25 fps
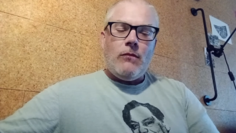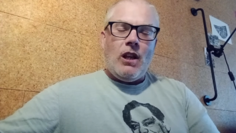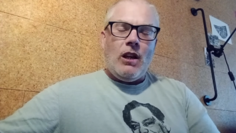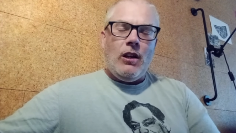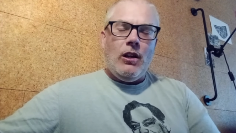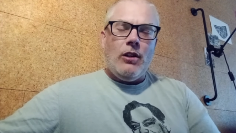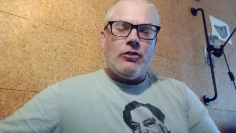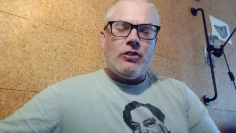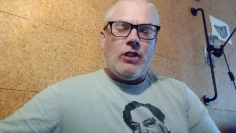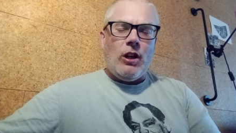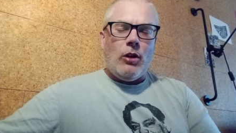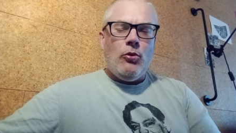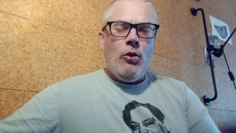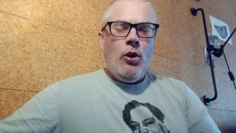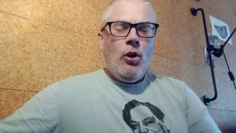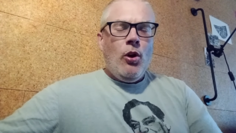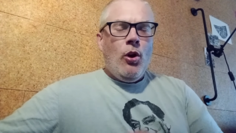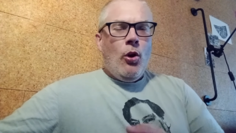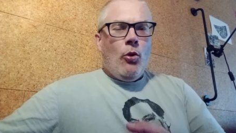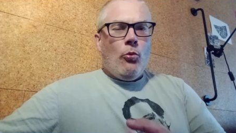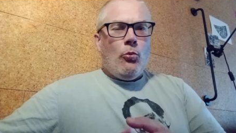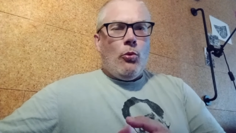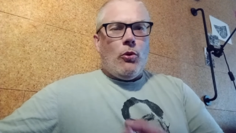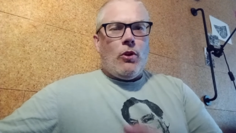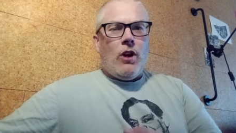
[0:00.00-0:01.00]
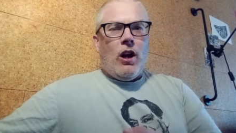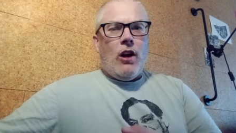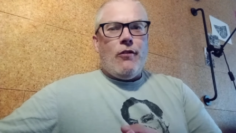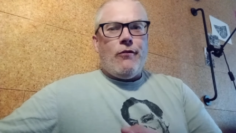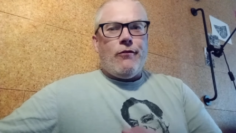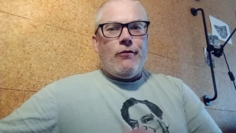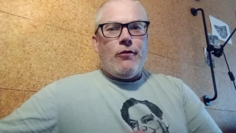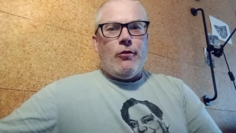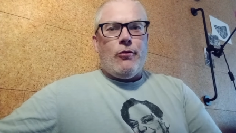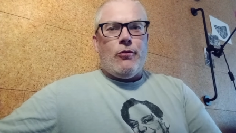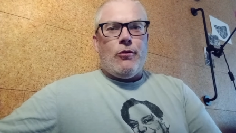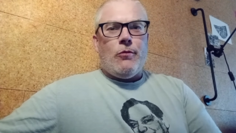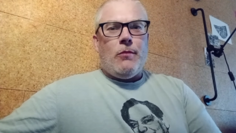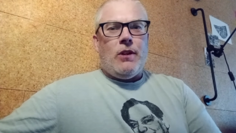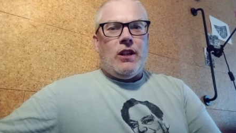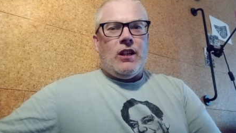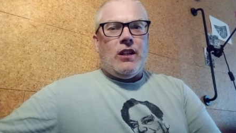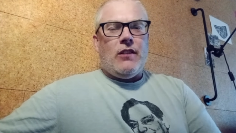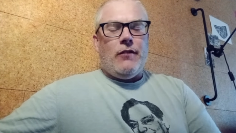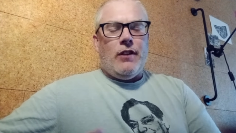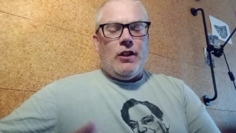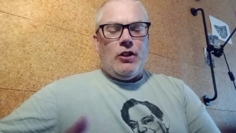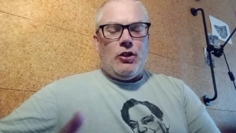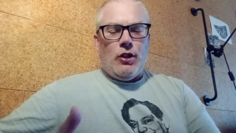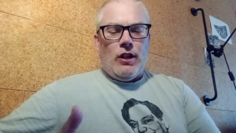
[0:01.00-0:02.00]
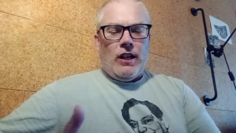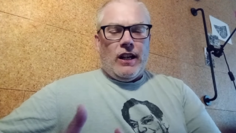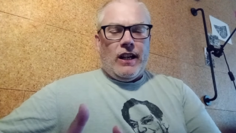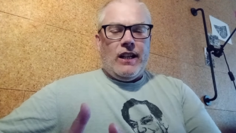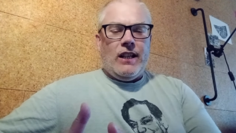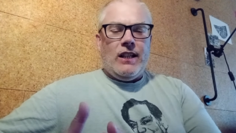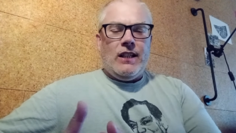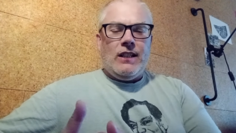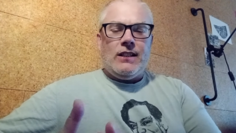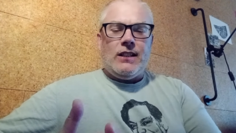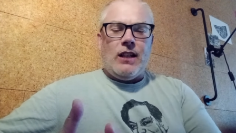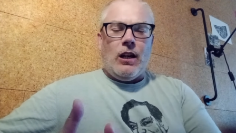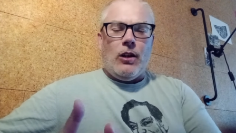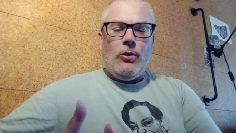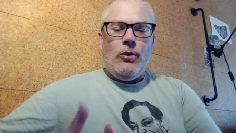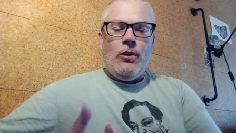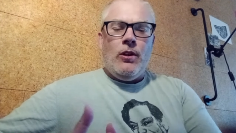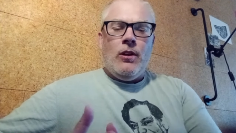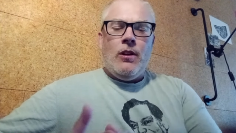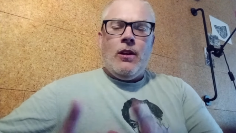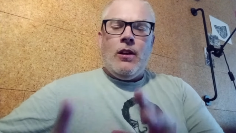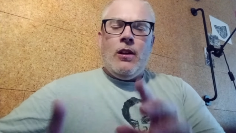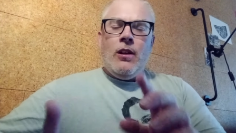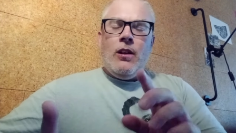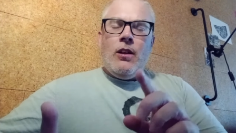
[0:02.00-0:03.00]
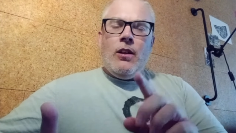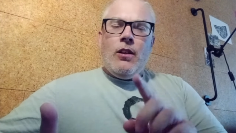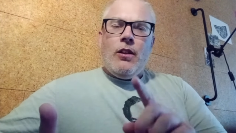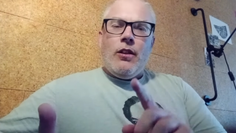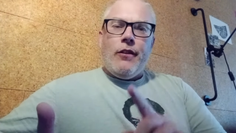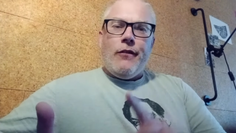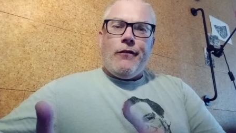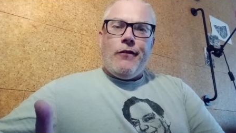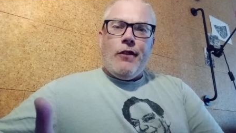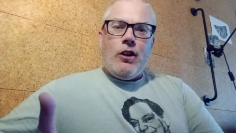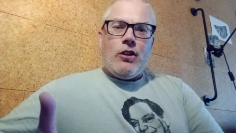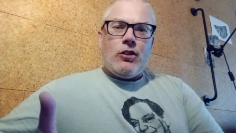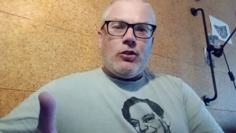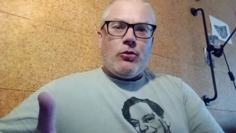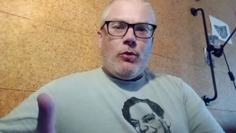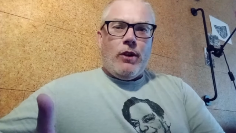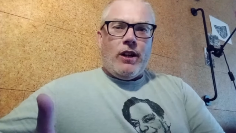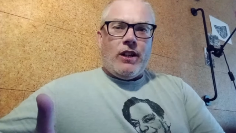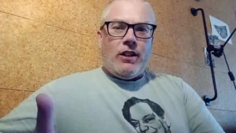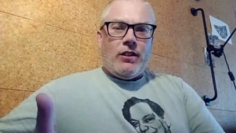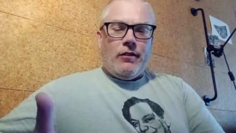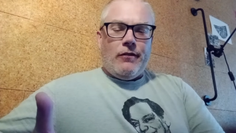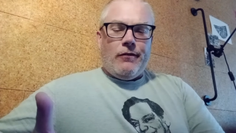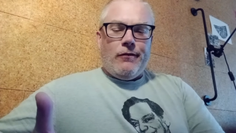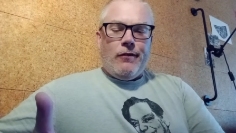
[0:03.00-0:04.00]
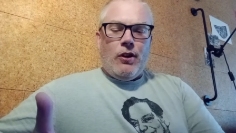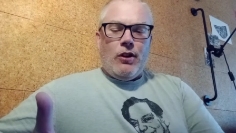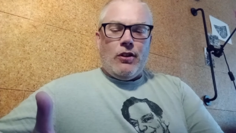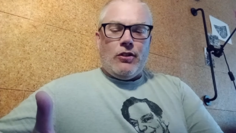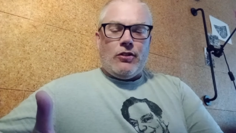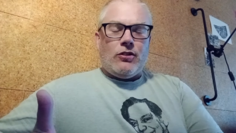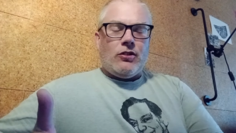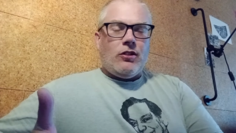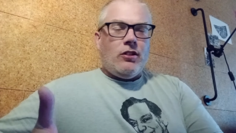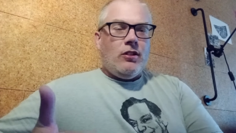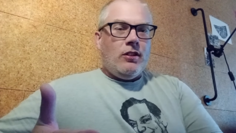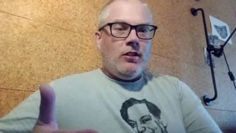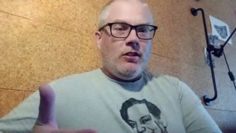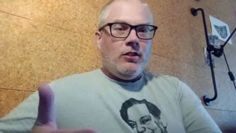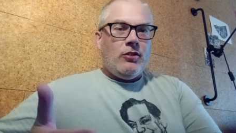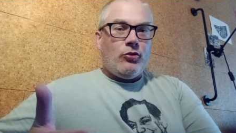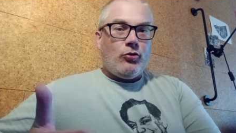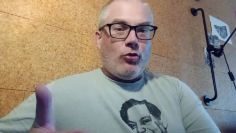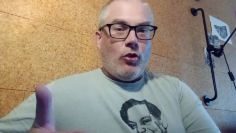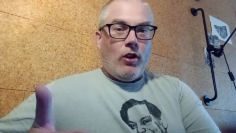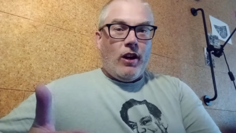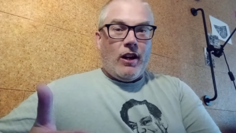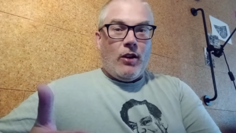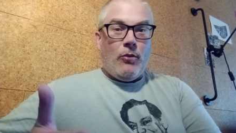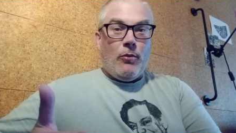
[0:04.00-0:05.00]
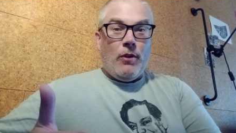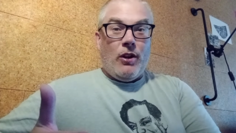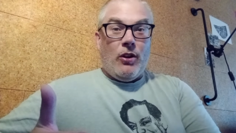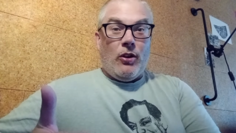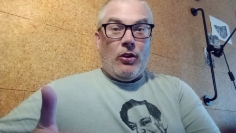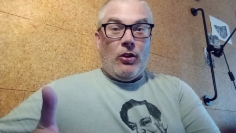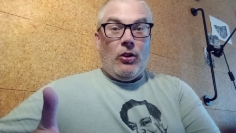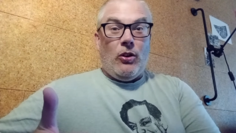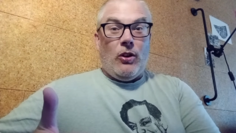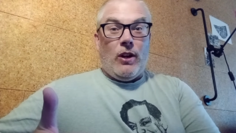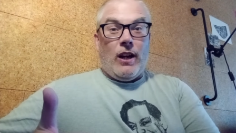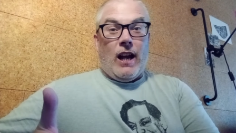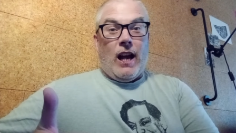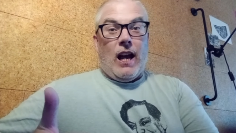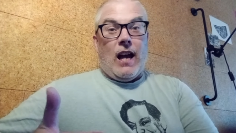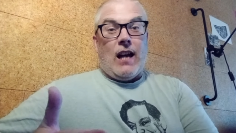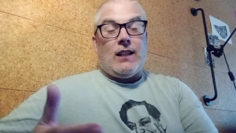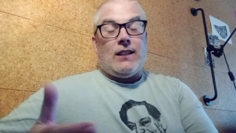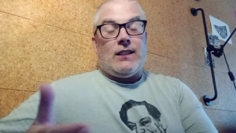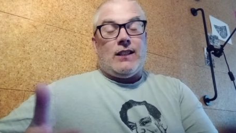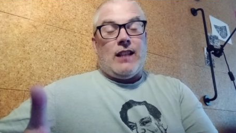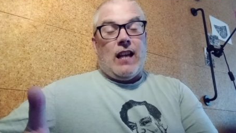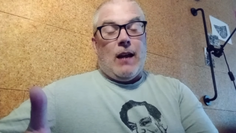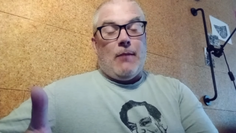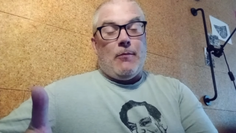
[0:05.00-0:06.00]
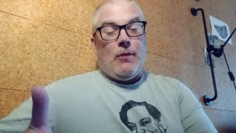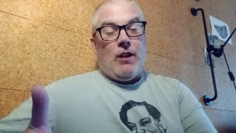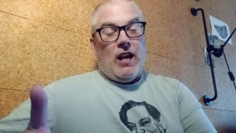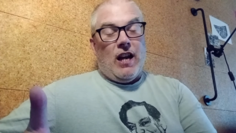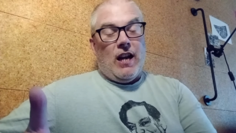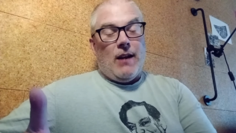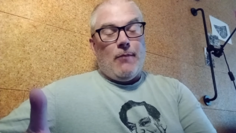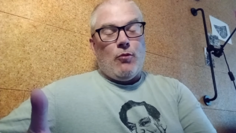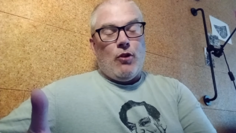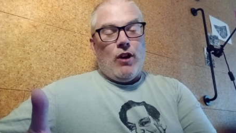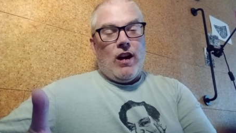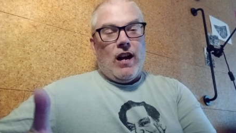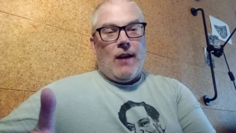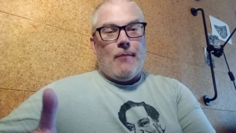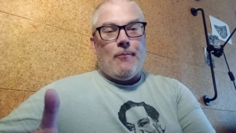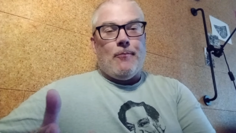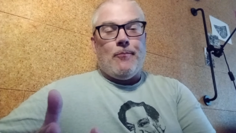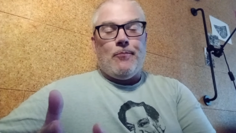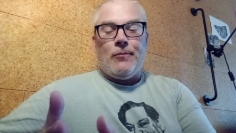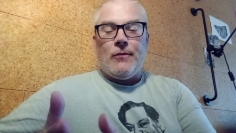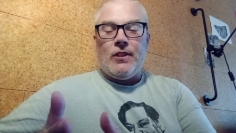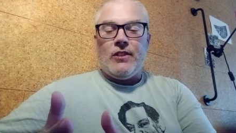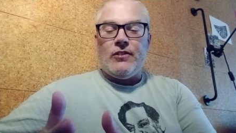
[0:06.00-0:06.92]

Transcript: Uh, so we'll go through them individually. So the first que- first striker we're going to look at, Tammy Abraham.